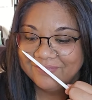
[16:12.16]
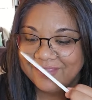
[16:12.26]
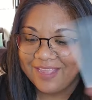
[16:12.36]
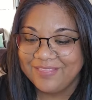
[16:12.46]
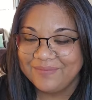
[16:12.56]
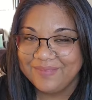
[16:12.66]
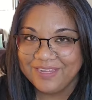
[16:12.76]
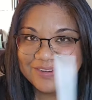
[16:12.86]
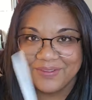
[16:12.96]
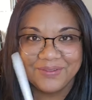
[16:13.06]
And the
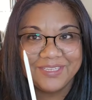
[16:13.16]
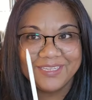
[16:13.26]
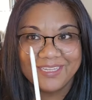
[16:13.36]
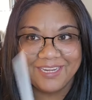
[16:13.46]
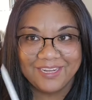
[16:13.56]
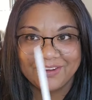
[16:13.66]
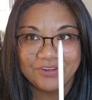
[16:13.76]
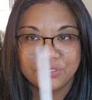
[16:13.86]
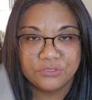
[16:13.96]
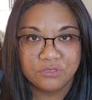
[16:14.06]
main note in here
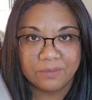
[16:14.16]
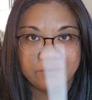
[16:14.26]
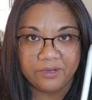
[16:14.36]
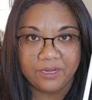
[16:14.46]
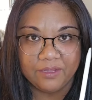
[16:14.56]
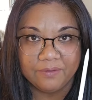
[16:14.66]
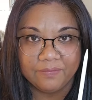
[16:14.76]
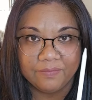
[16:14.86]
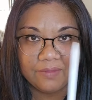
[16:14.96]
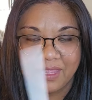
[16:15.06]
is strawberry
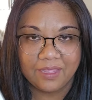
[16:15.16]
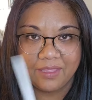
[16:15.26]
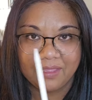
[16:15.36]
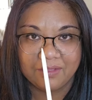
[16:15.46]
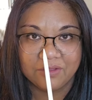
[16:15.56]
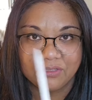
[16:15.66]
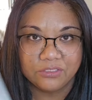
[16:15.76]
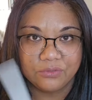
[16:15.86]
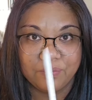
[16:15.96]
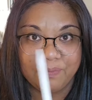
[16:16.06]
and
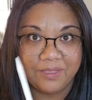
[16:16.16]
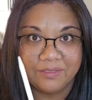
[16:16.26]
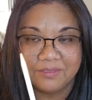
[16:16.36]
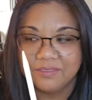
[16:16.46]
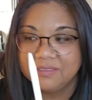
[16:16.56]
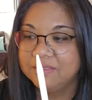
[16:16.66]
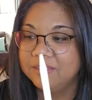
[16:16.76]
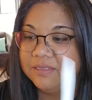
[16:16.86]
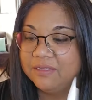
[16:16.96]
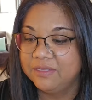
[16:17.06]
also mint.
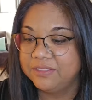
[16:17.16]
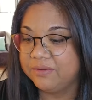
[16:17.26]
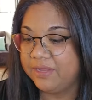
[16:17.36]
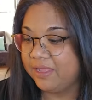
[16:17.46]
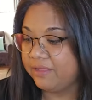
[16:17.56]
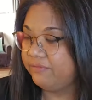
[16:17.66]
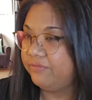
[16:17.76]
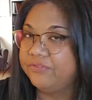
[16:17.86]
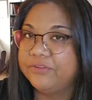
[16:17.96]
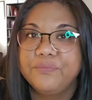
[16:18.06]
So I
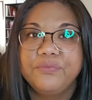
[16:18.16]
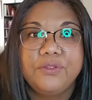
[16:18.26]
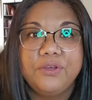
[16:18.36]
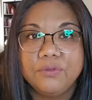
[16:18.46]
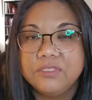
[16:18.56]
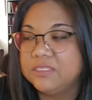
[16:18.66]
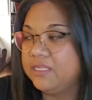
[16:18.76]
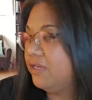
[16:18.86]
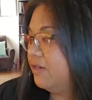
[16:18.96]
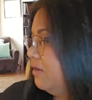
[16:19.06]
have the notes
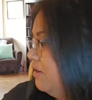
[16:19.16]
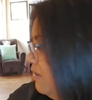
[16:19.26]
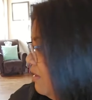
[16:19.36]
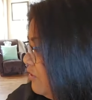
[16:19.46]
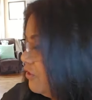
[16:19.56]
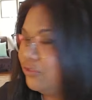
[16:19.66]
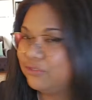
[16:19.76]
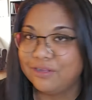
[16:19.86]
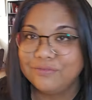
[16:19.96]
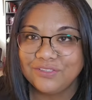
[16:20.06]
here just
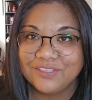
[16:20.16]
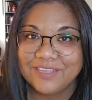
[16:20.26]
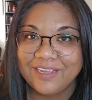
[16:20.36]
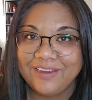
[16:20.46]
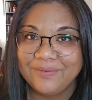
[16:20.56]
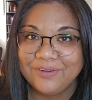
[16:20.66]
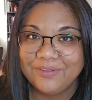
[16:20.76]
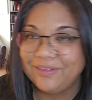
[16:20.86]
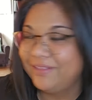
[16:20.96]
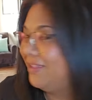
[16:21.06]
off to the side here. I'm going
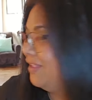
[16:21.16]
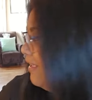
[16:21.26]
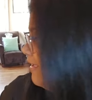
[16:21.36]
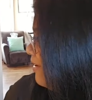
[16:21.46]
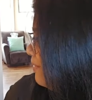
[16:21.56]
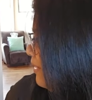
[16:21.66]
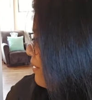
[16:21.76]
to look on my